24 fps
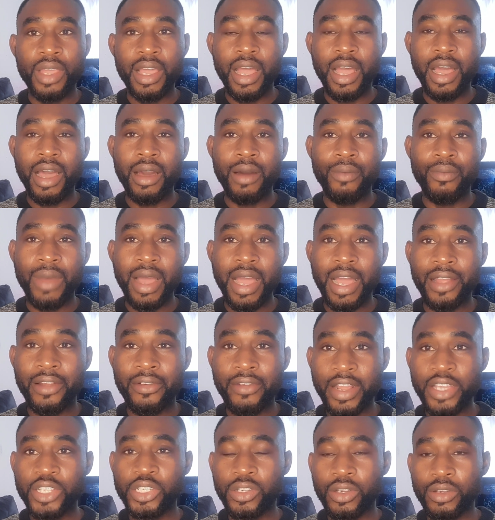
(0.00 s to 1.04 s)

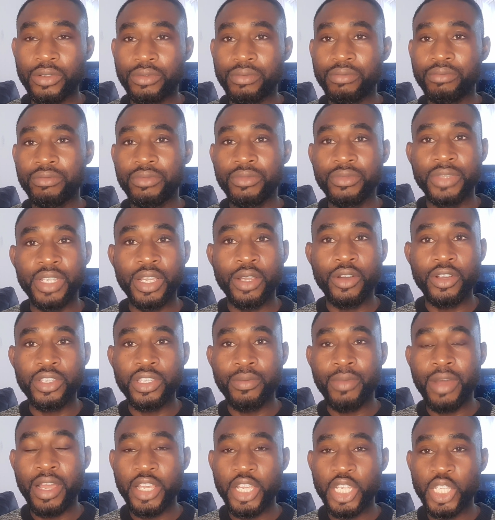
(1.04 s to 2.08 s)
aggression the
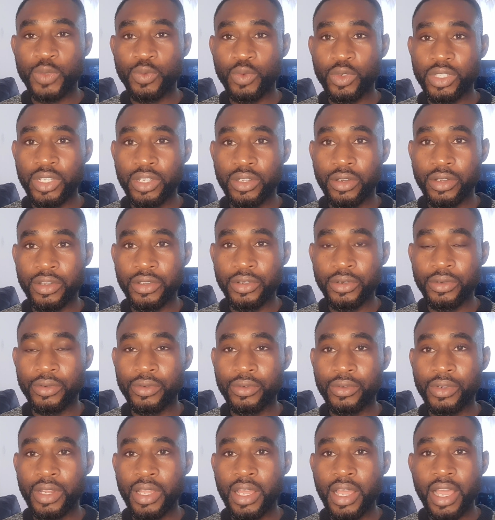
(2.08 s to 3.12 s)
customer is putting on
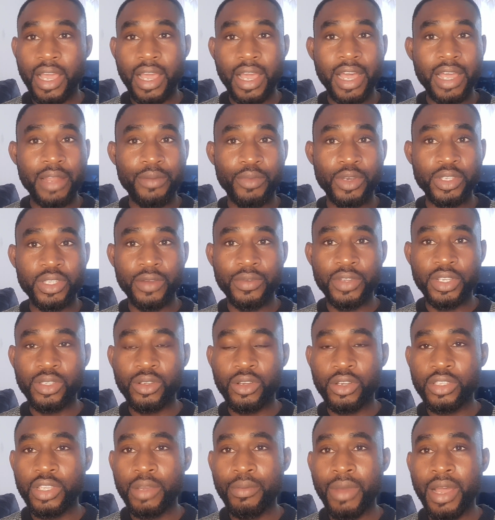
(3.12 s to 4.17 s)
you. And most of these
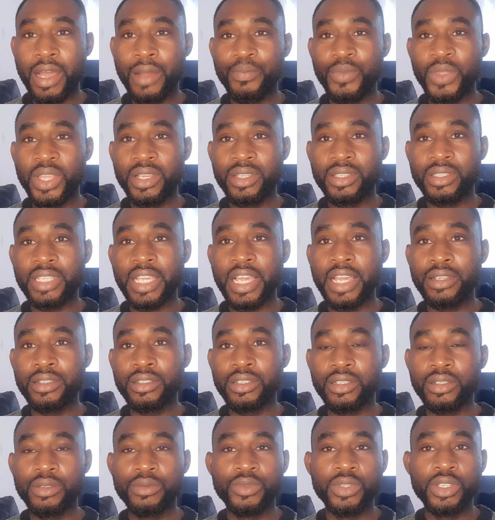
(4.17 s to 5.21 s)
customers
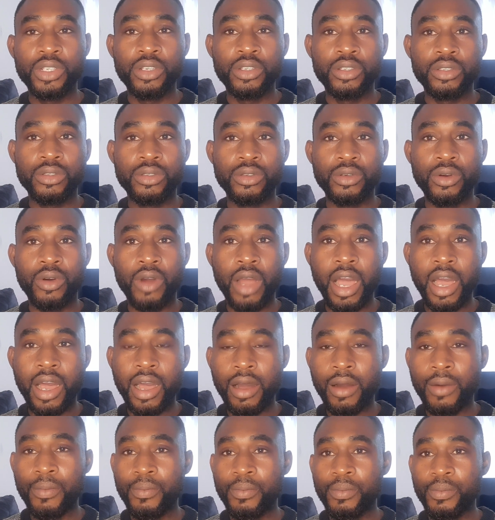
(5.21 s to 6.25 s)
tend
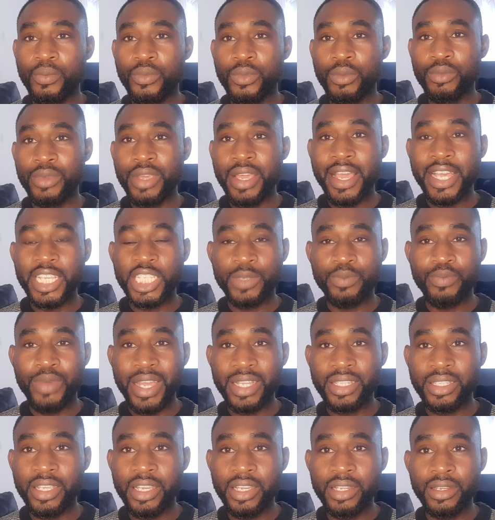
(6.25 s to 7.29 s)
to be
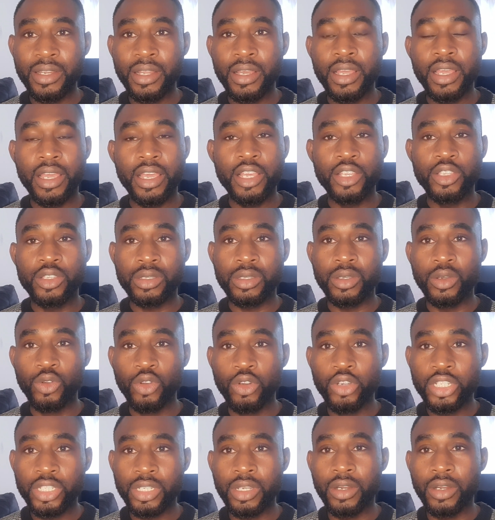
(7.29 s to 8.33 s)
expecting a
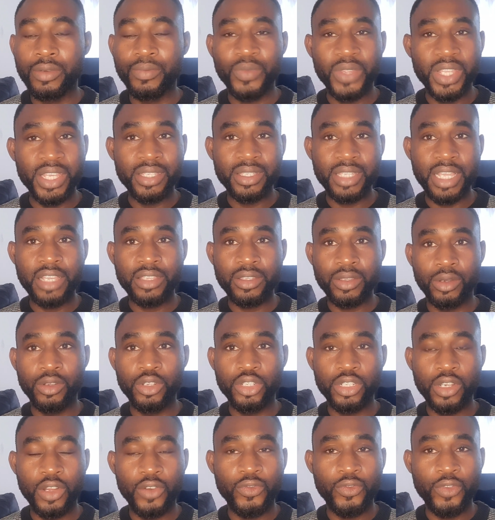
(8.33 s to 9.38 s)
solution, instant
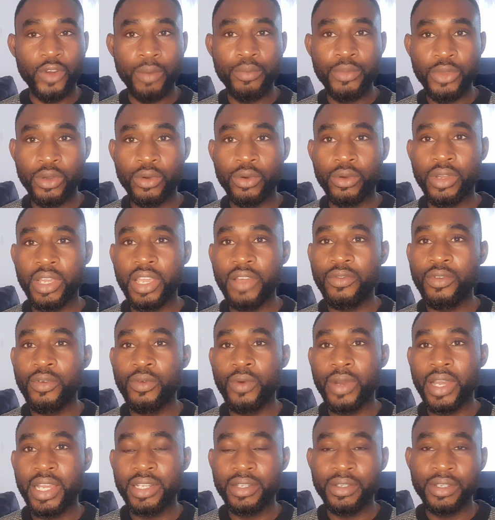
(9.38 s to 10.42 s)
solution from you, even
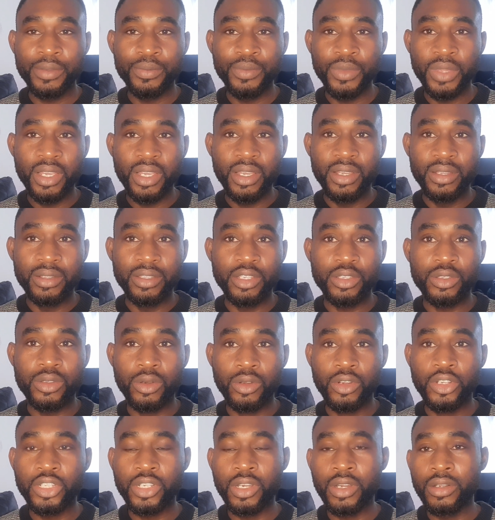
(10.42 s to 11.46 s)
when the
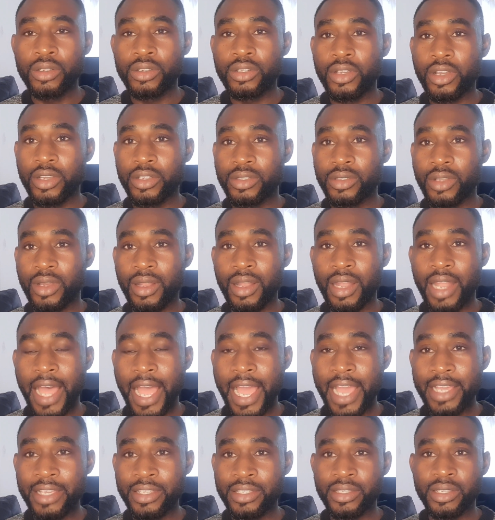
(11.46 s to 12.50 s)
solution does not
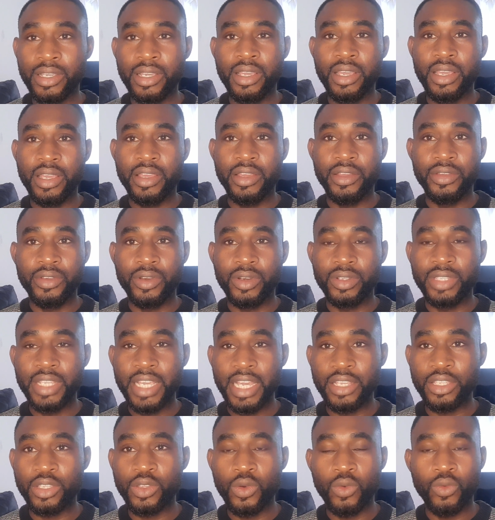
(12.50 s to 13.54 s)
lies in your
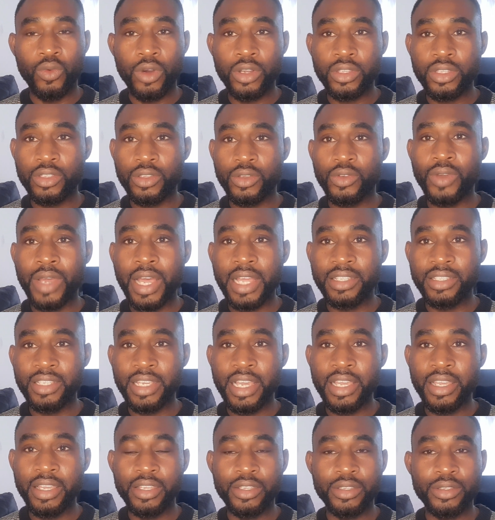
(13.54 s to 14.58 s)
desk. What your
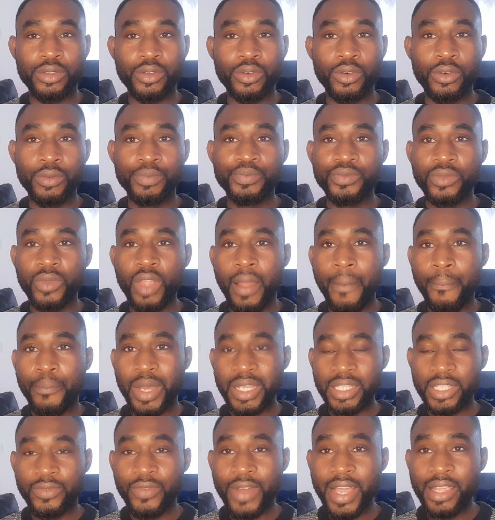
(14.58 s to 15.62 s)
idea is to
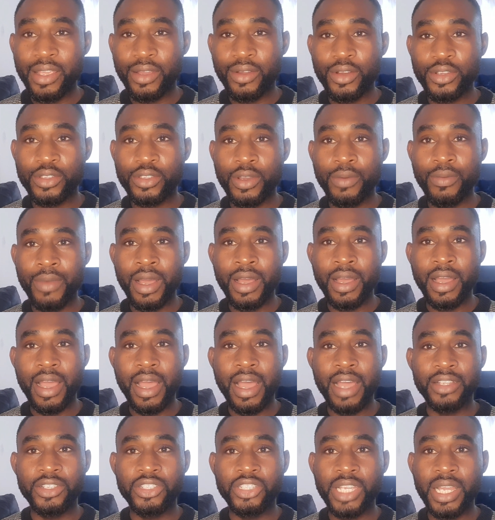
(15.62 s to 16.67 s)
pacify the customer
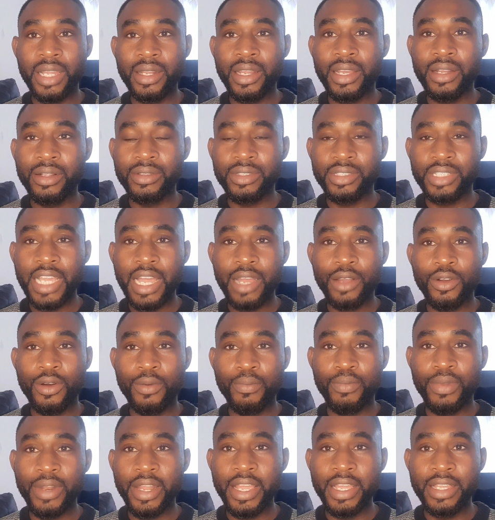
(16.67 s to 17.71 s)
and channel their
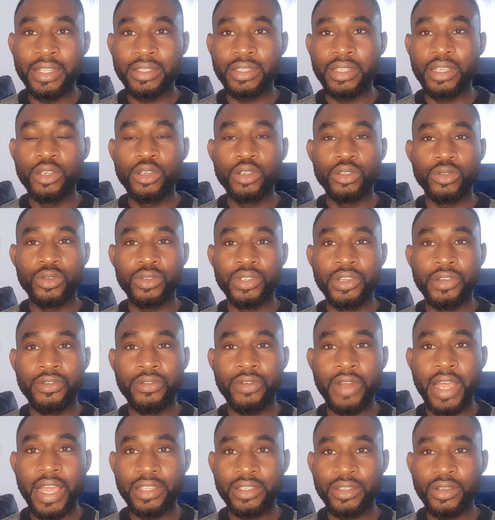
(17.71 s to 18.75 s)
complaint to the
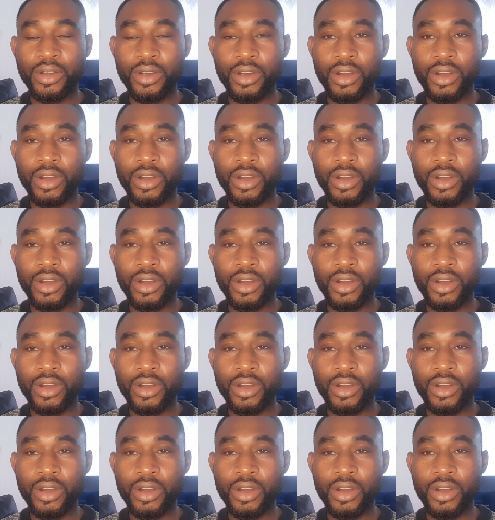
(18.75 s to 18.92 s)
right